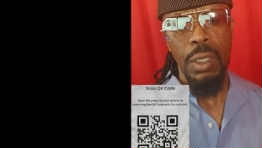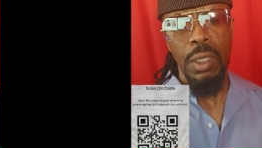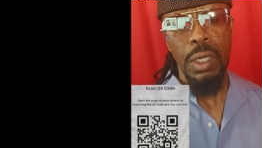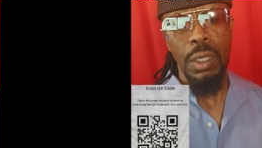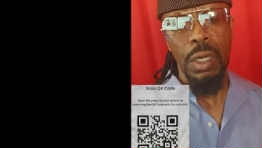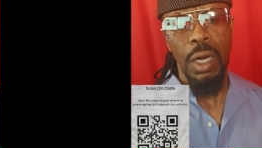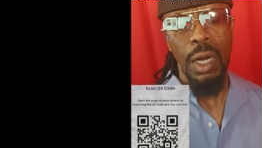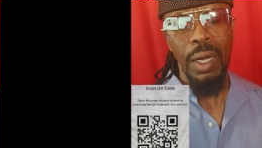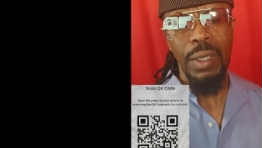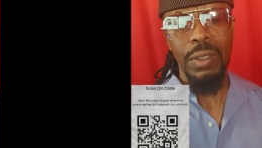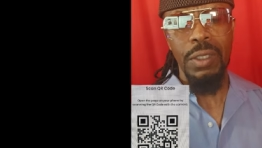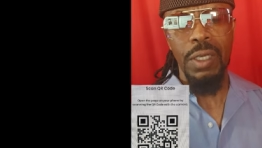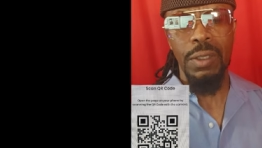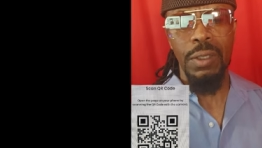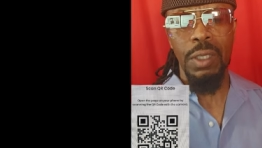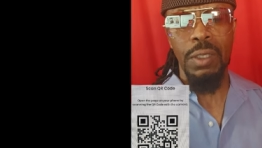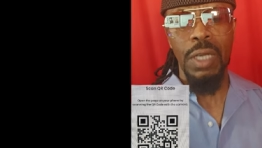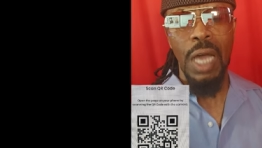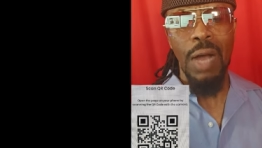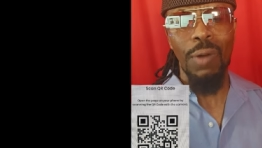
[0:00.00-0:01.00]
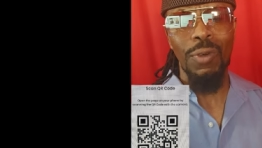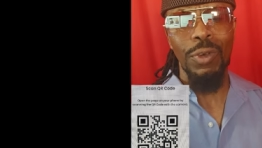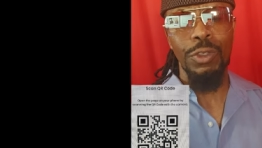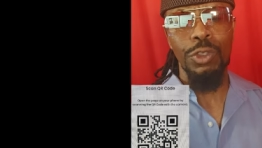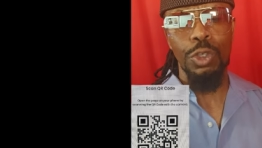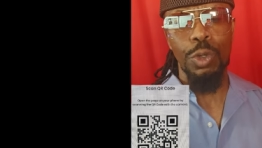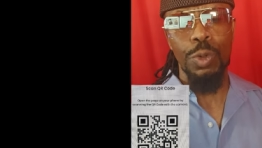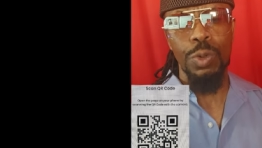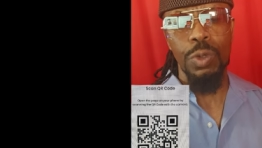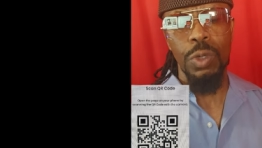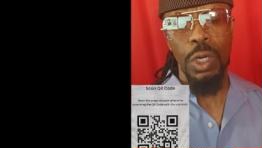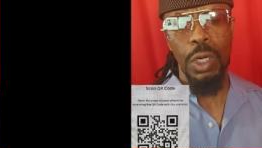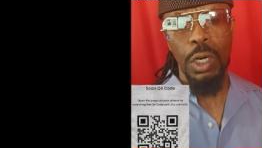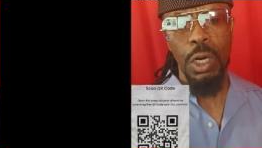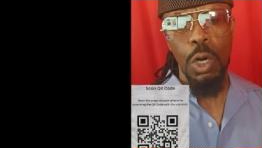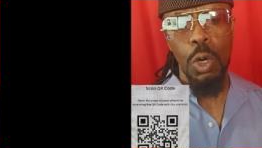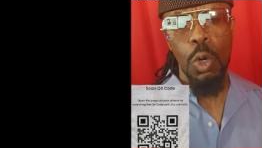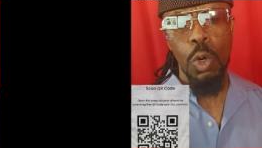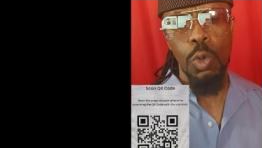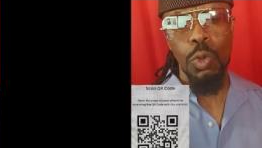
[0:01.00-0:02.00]
Kahan Tazadaq will show you the
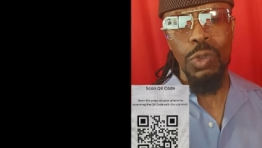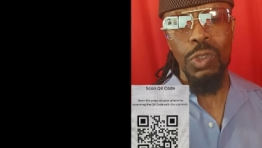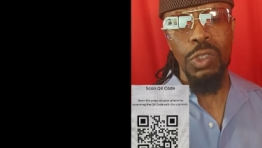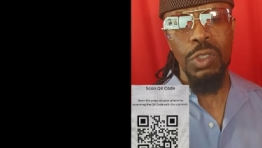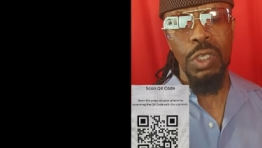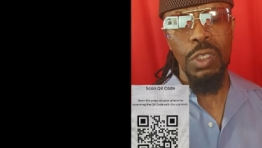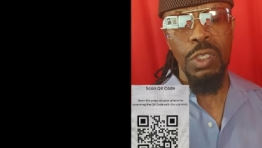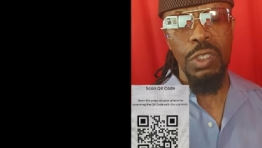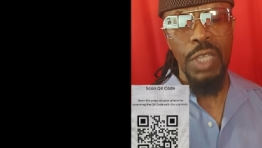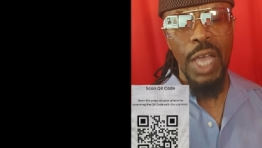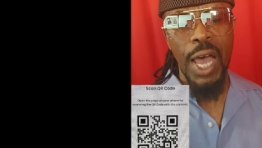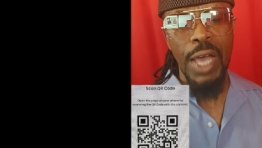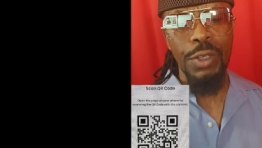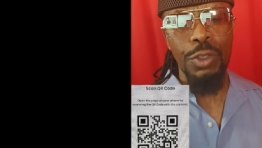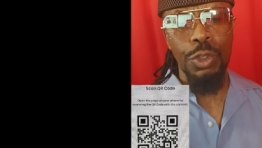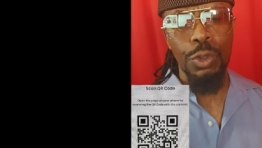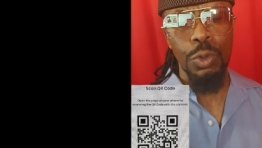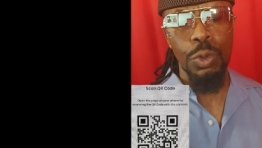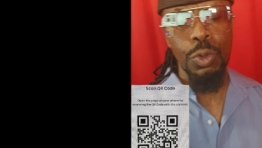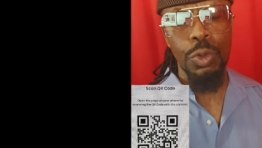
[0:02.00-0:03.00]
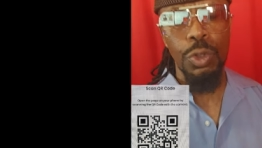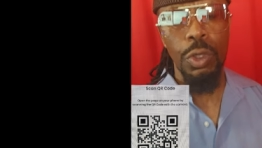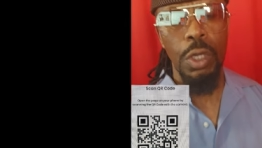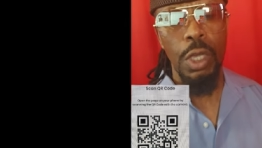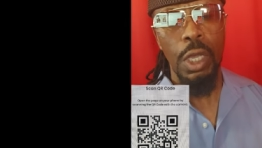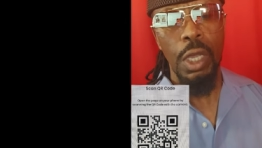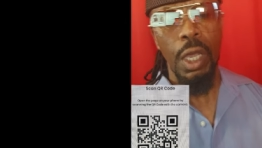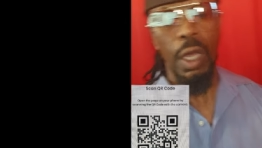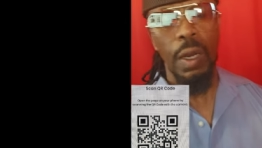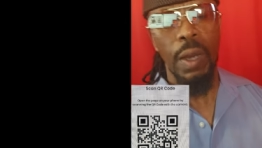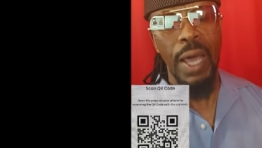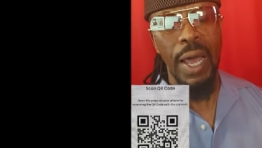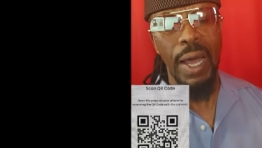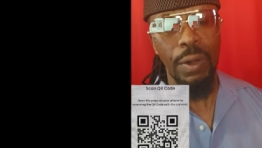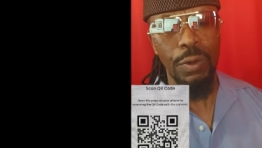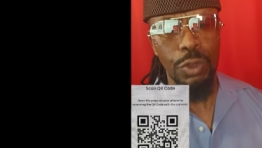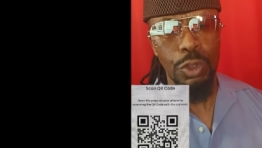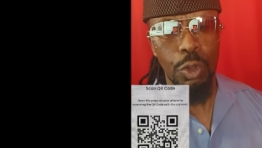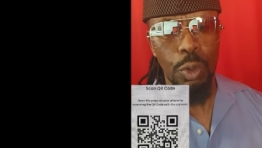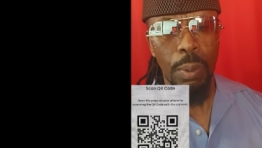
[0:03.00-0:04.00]
codes, the statutes, and how
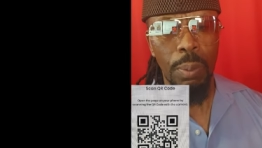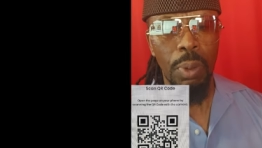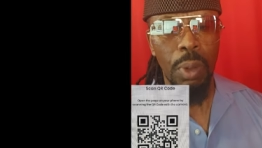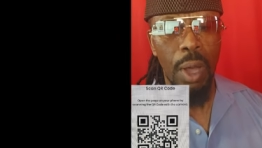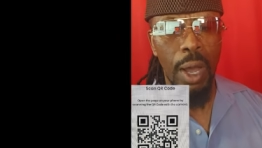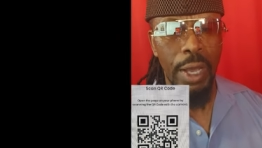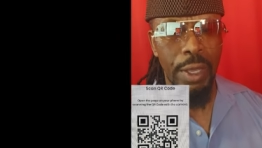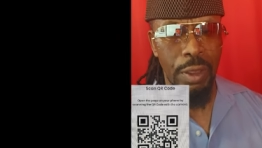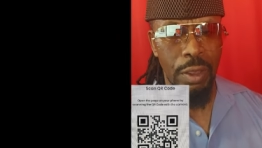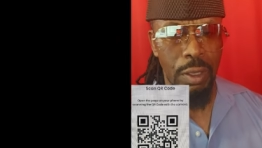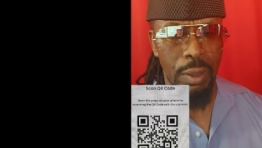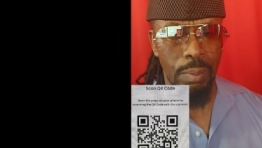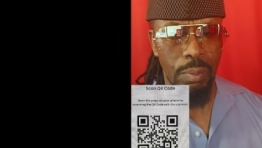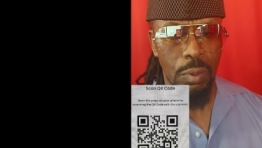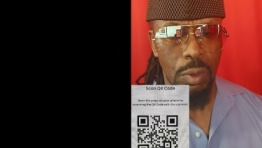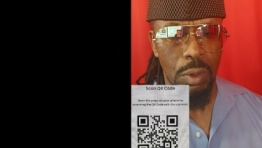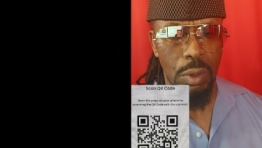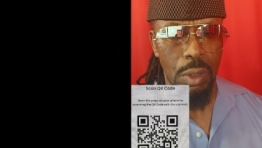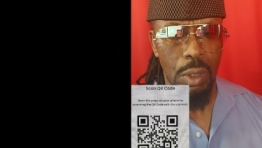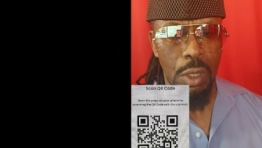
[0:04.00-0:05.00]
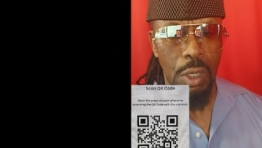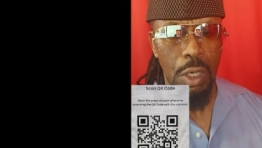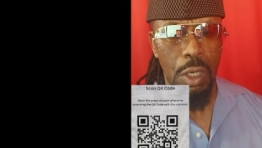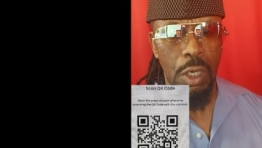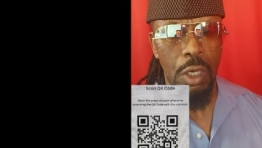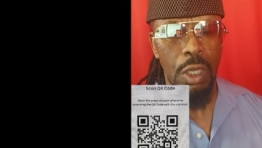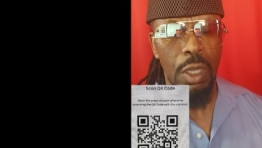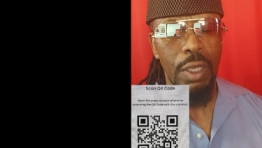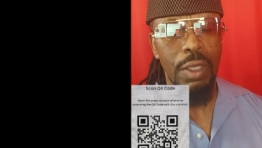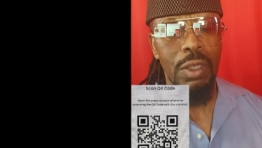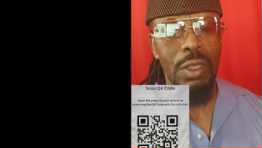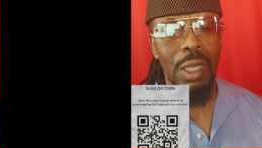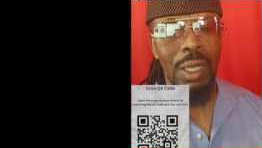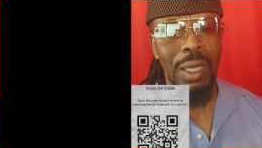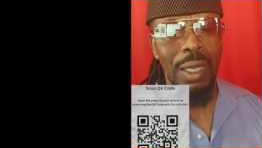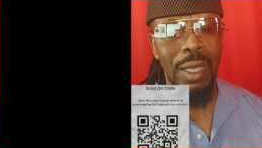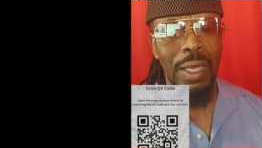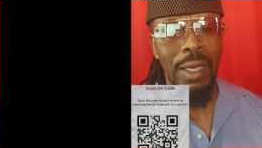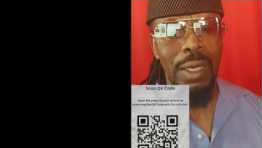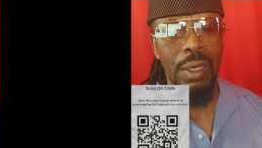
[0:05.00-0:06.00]
to apply them. Click the
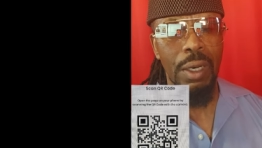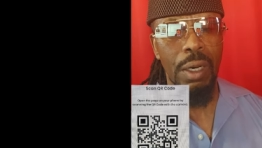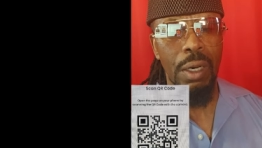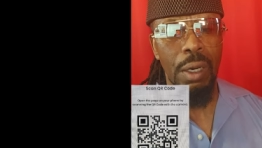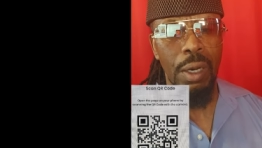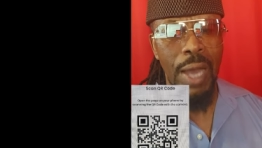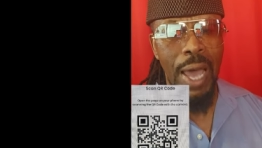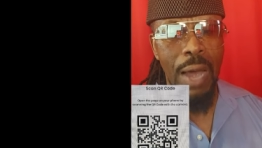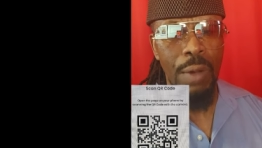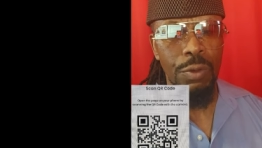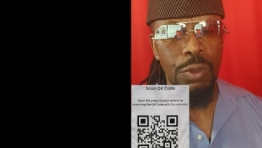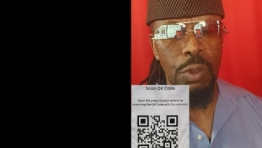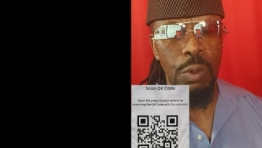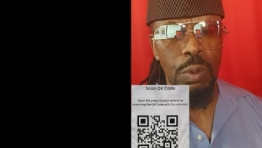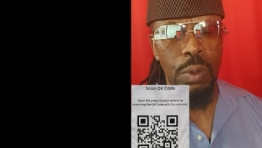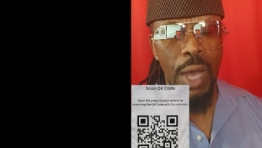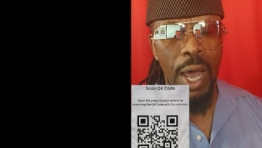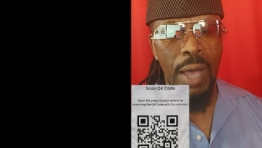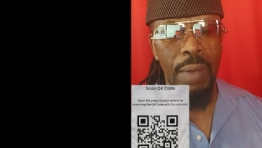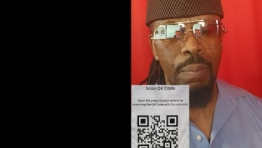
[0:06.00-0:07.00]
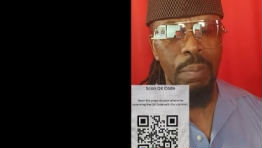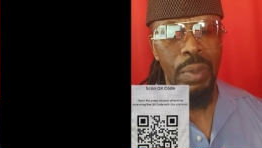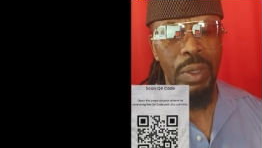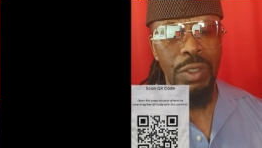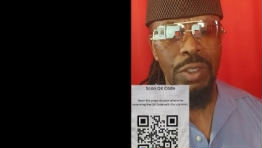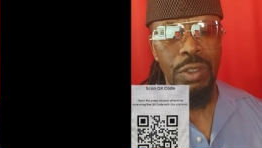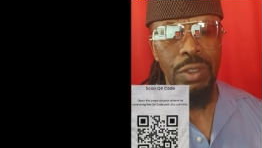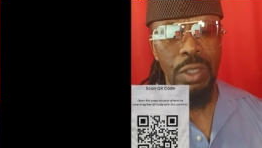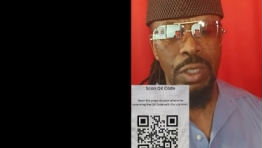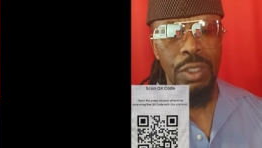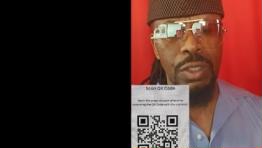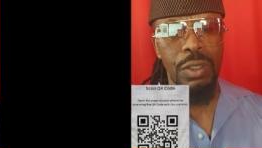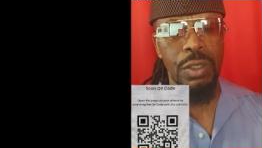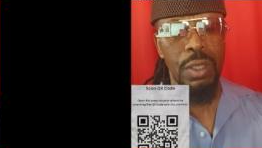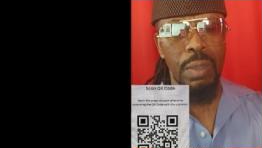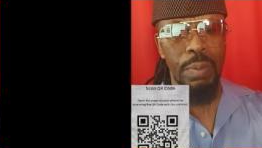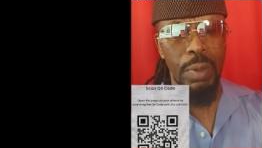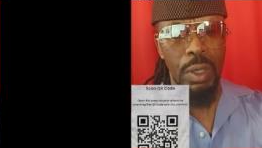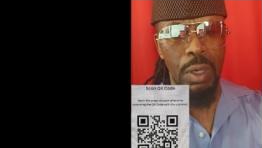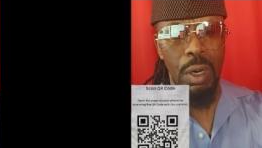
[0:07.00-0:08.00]
link now. Do not miss this
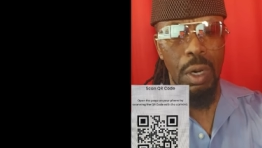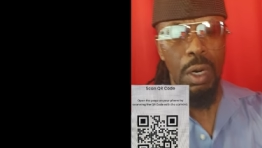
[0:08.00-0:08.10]
seminar.